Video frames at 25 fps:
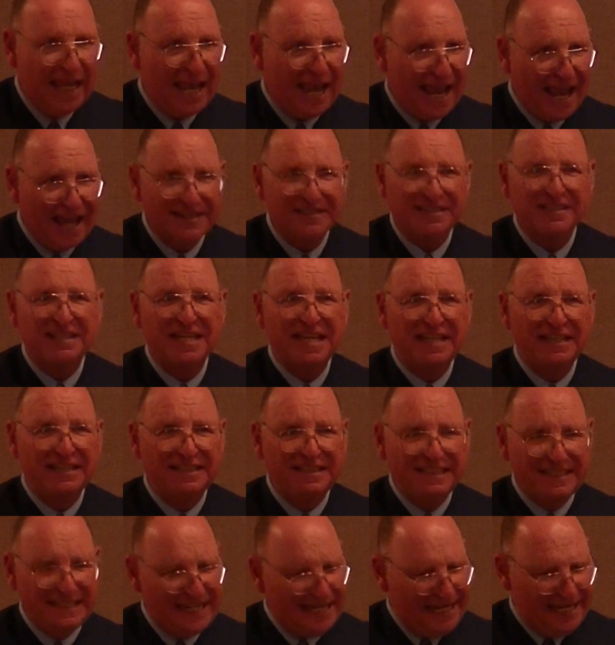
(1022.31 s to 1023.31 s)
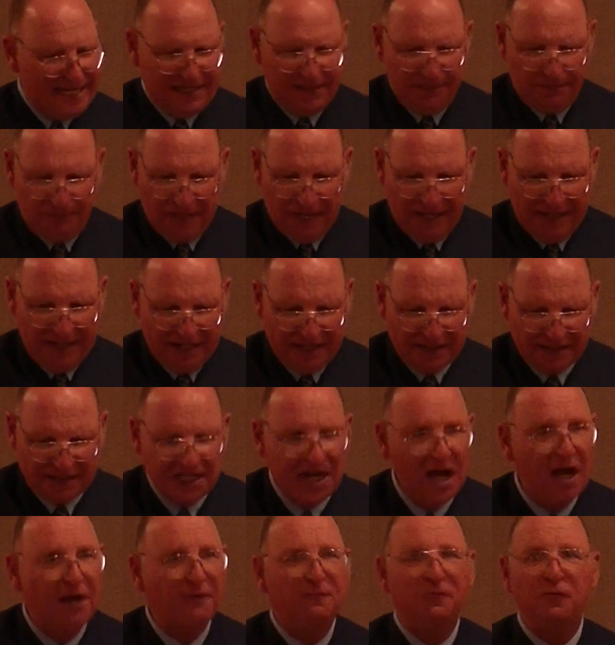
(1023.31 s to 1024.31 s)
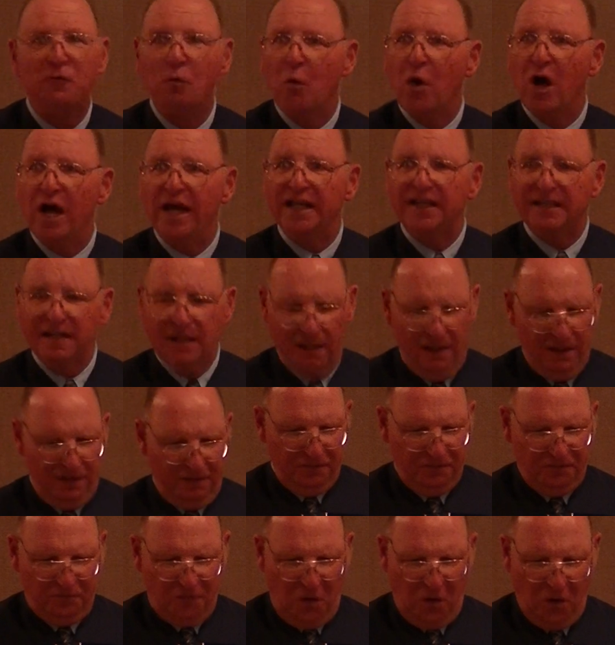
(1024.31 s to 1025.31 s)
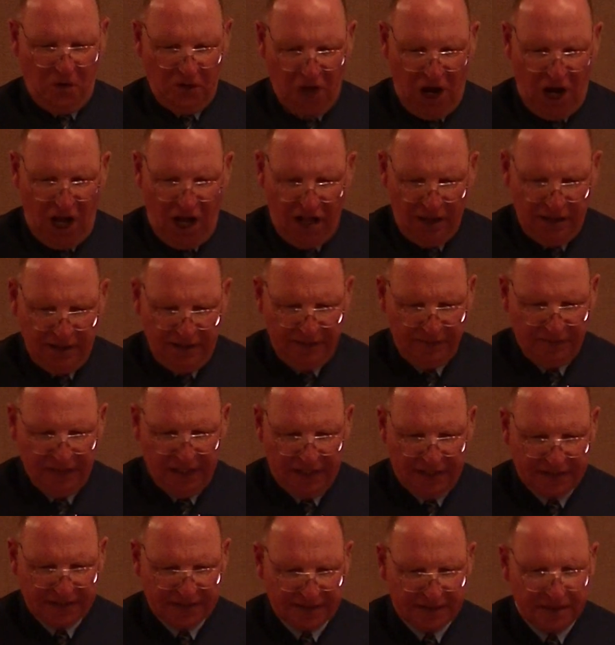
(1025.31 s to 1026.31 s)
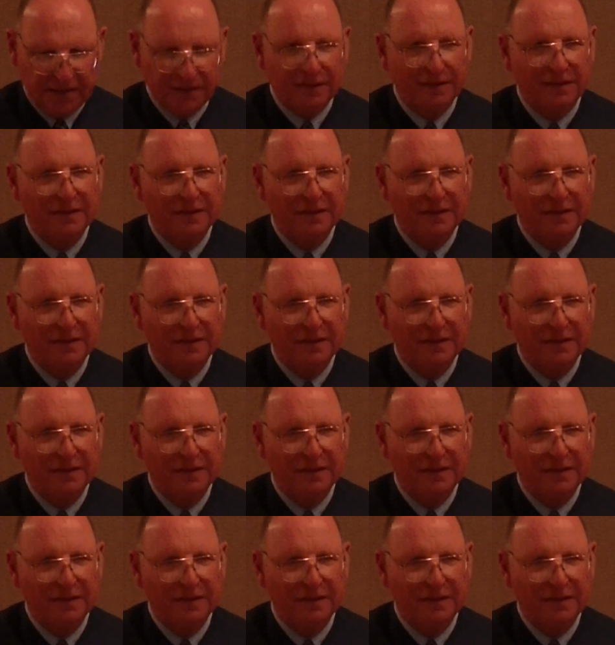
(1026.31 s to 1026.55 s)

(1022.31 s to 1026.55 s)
has indeed been a tough one for all of us.